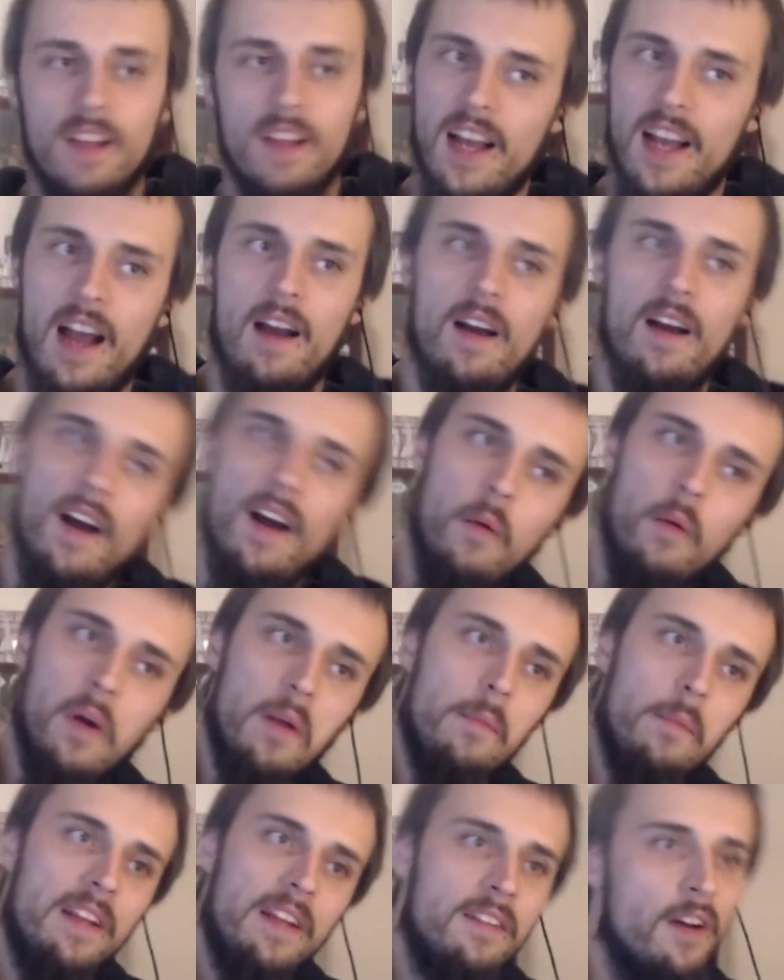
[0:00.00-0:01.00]
I want to
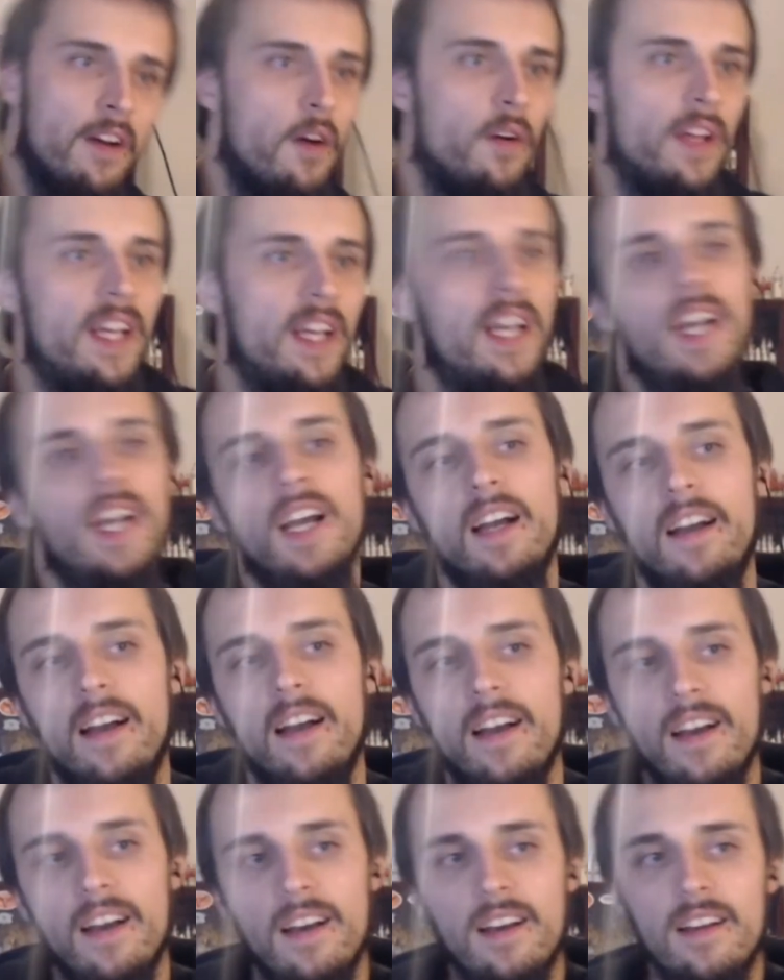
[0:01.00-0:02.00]
meet Tony
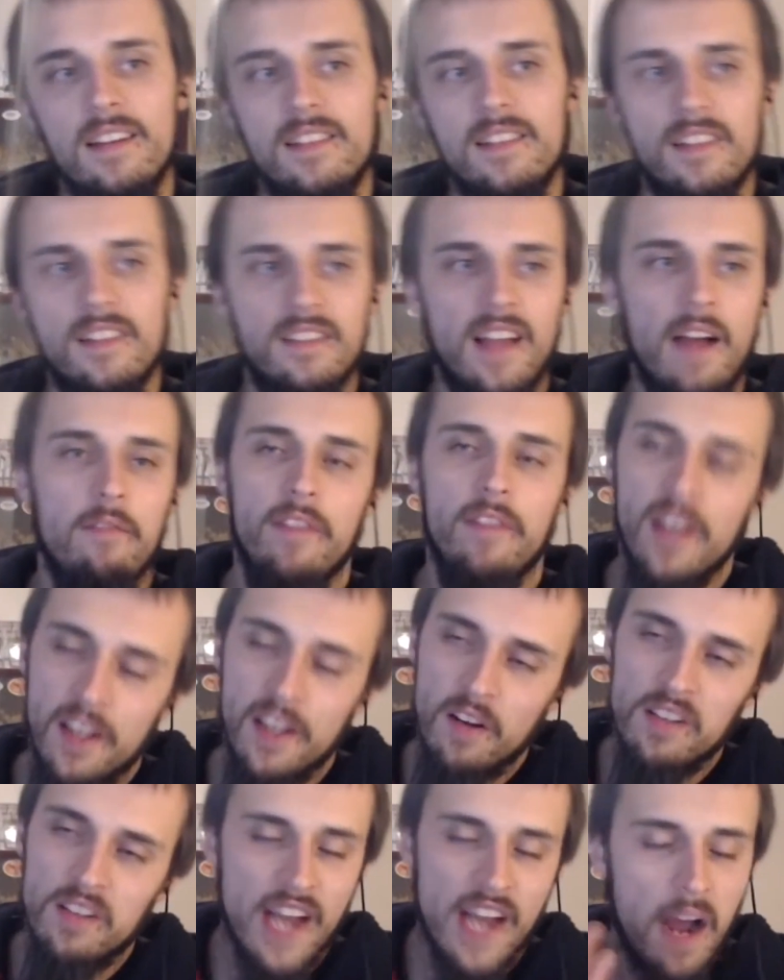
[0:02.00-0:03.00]
because I video
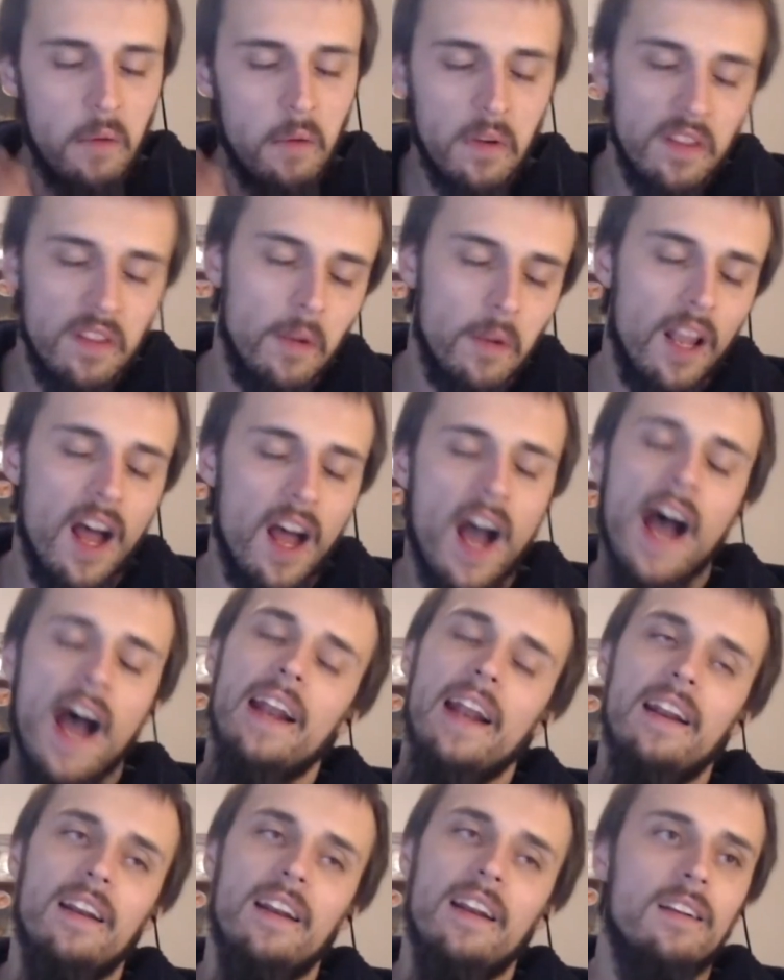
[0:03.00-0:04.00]
chat with him a lot,
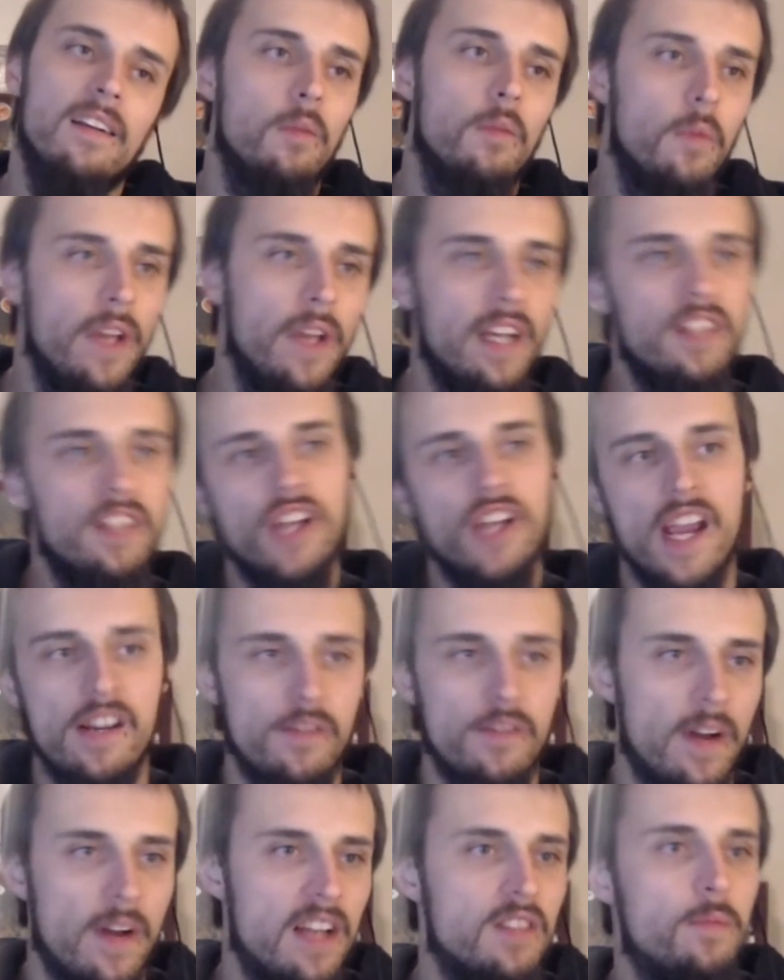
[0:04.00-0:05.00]
and we exchange
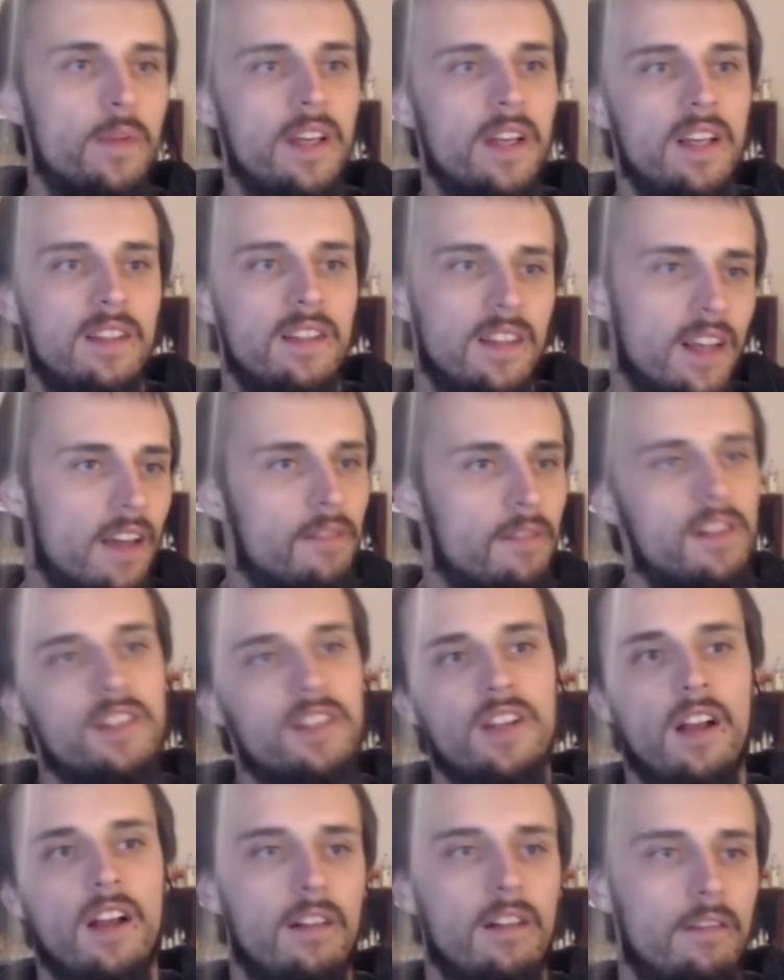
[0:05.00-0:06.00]
recipes and give each
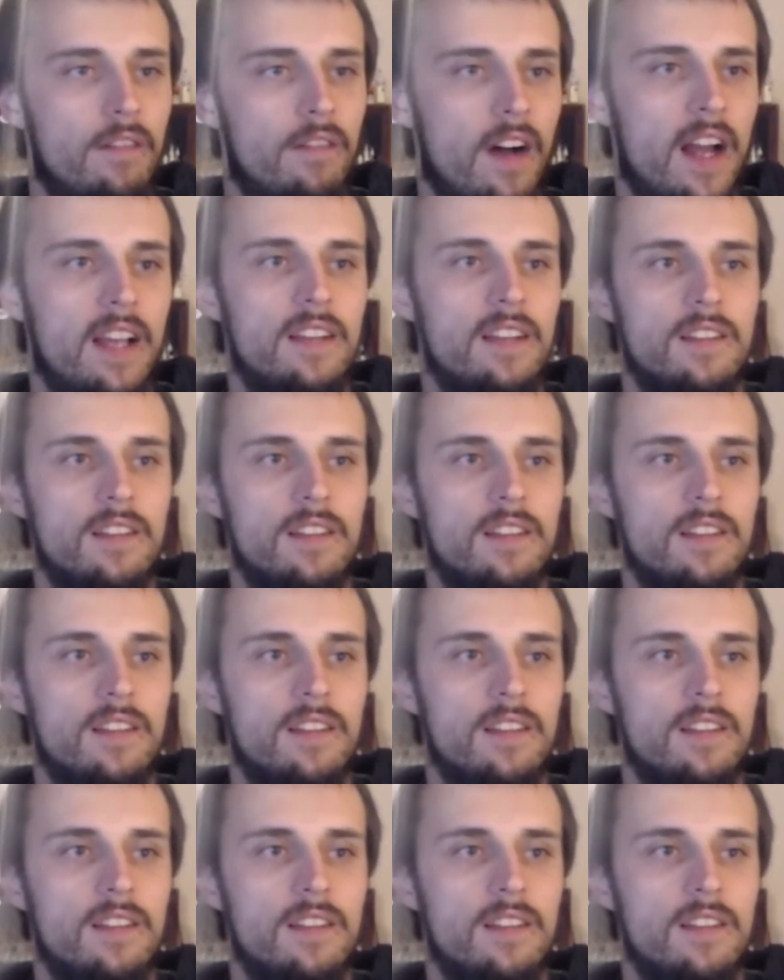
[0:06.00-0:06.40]
other advice.